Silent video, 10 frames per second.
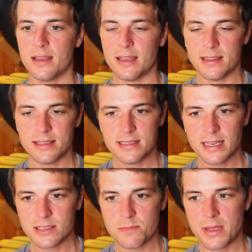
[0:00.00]
in these
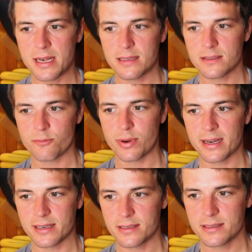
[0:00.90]
next minutes of
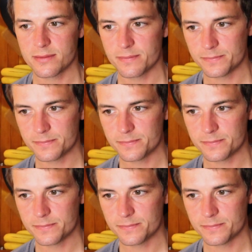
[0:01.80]
practice,